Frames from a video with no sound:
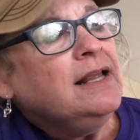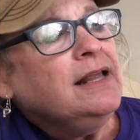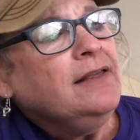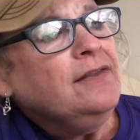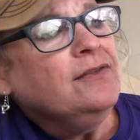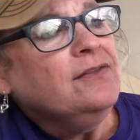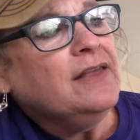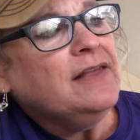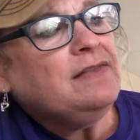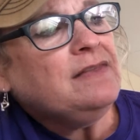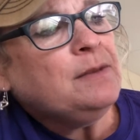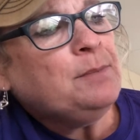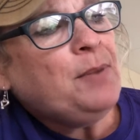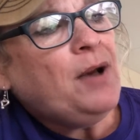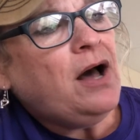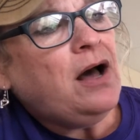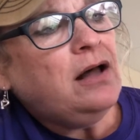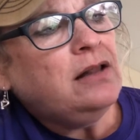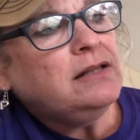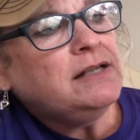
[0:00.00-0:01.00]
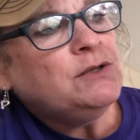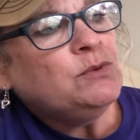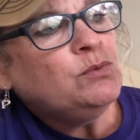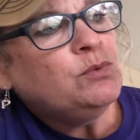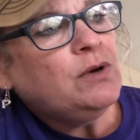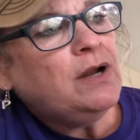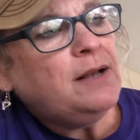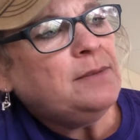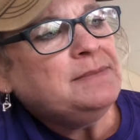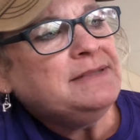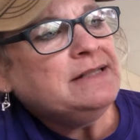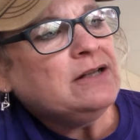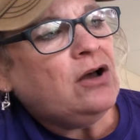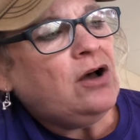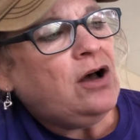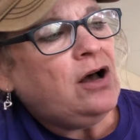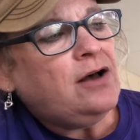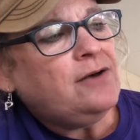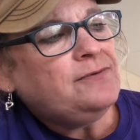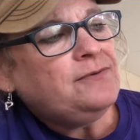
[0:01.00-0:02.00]
Then the pollen rubs
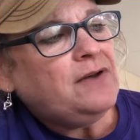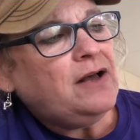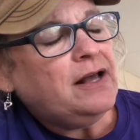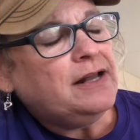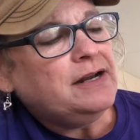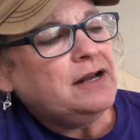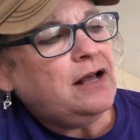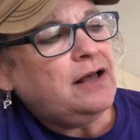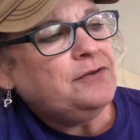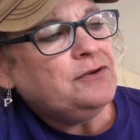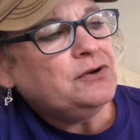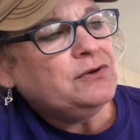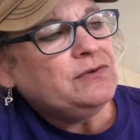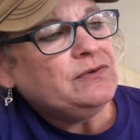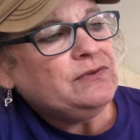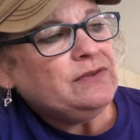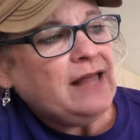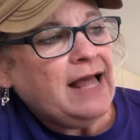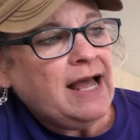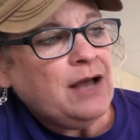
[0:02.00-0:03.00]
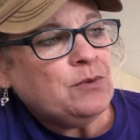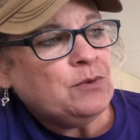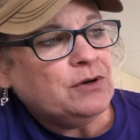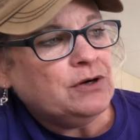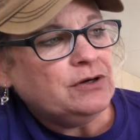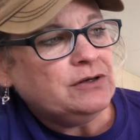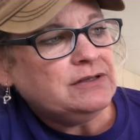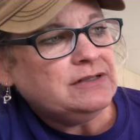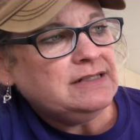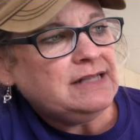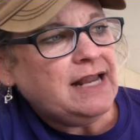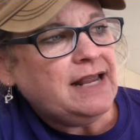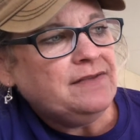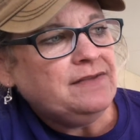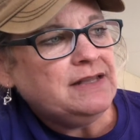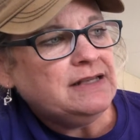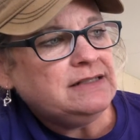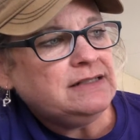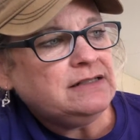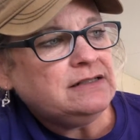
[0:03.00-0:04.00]
off on other flowers,
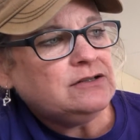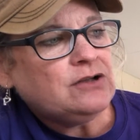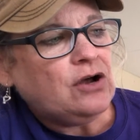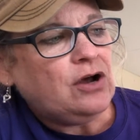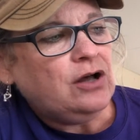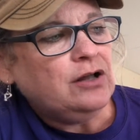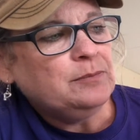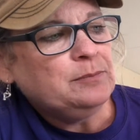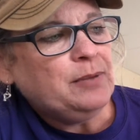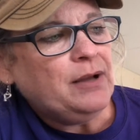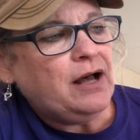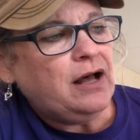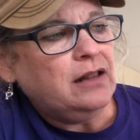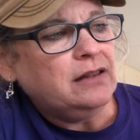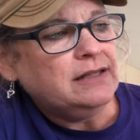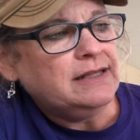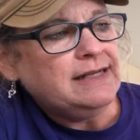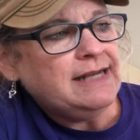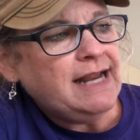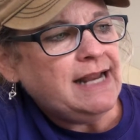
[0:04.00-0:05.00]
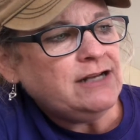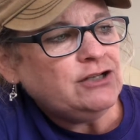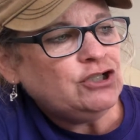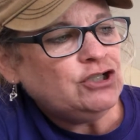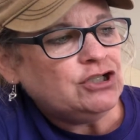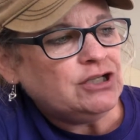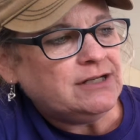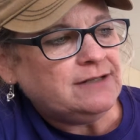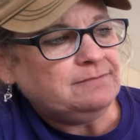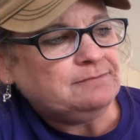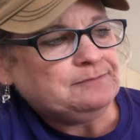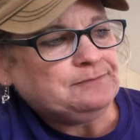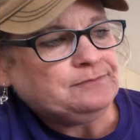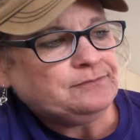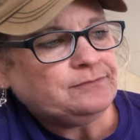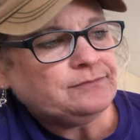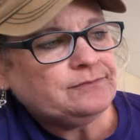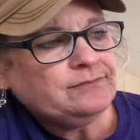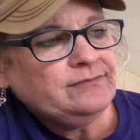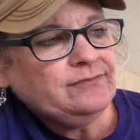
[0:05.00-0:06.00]
and this is called pollination.
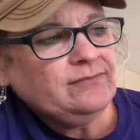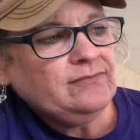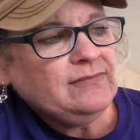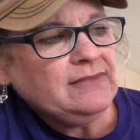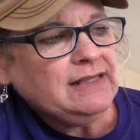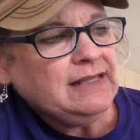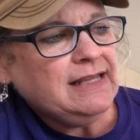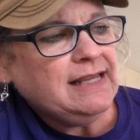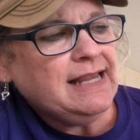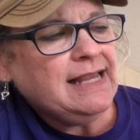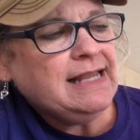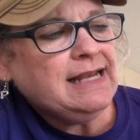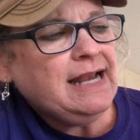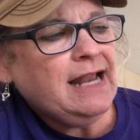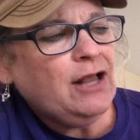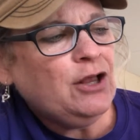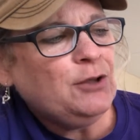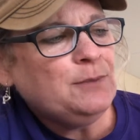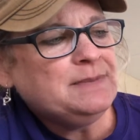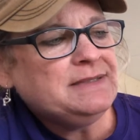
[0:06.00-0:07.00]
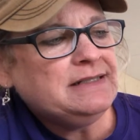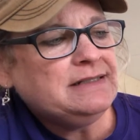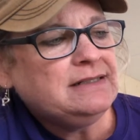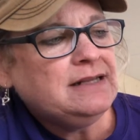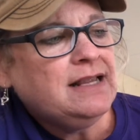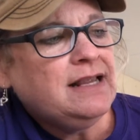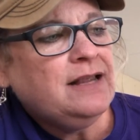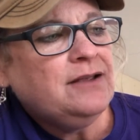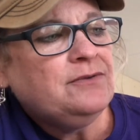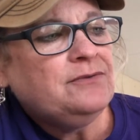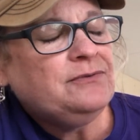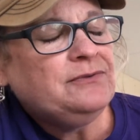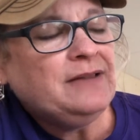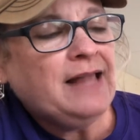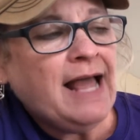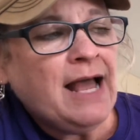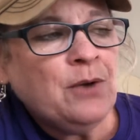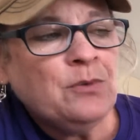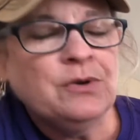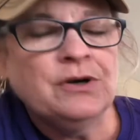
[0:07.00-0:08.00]
It helps
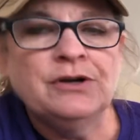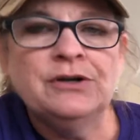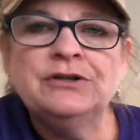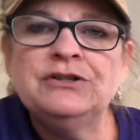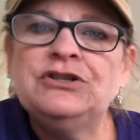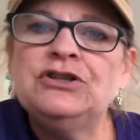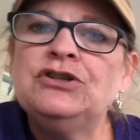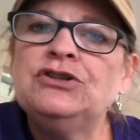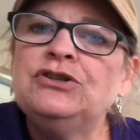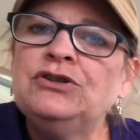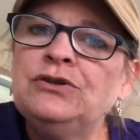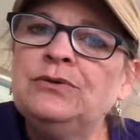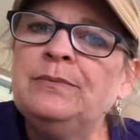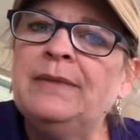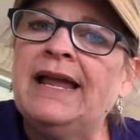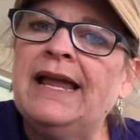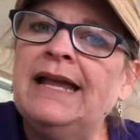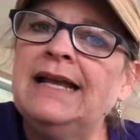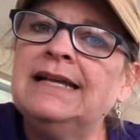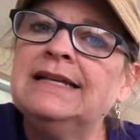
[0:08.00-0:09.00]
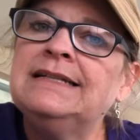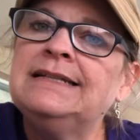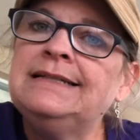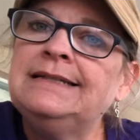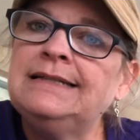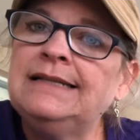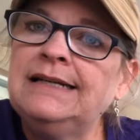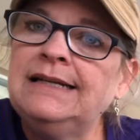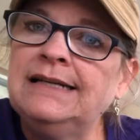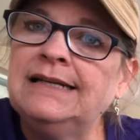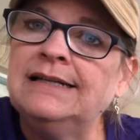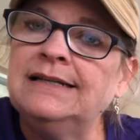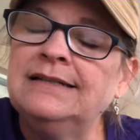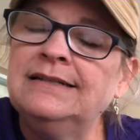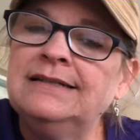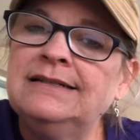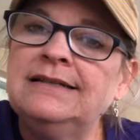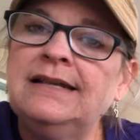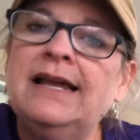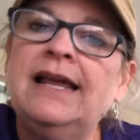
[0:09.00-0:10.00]
flowers to make
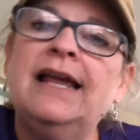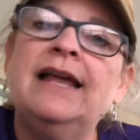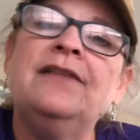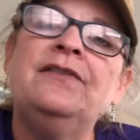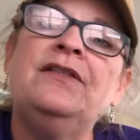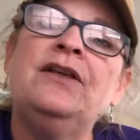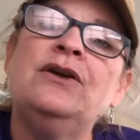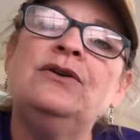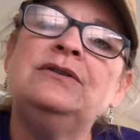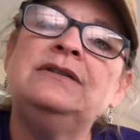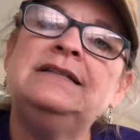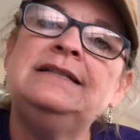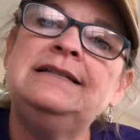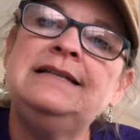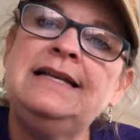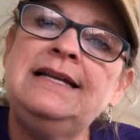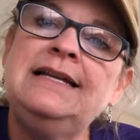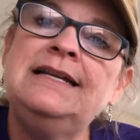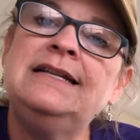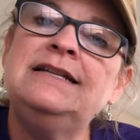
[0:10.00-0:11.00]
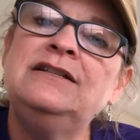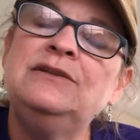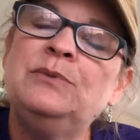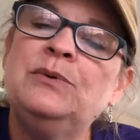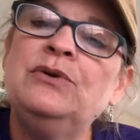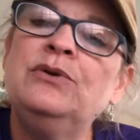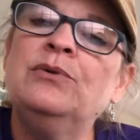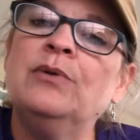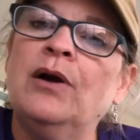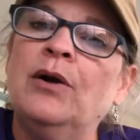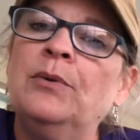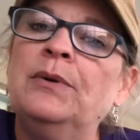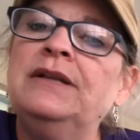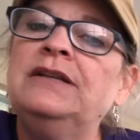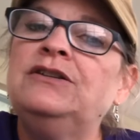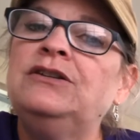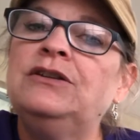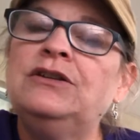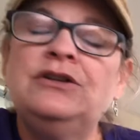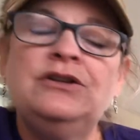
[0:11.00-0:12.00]
seeds, and those seeds will grow
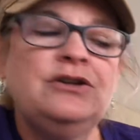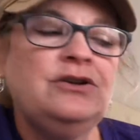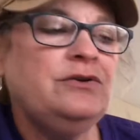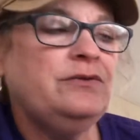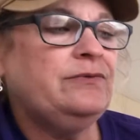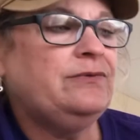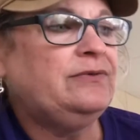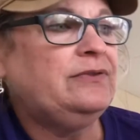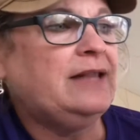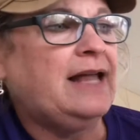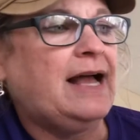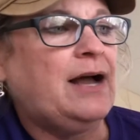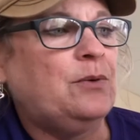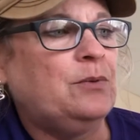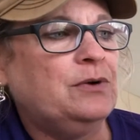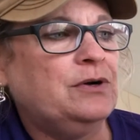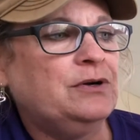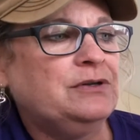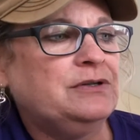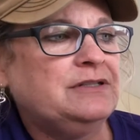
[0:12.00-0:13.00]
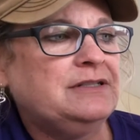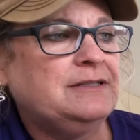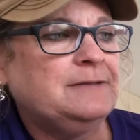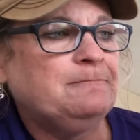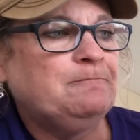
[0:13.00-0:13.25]
into new flowers.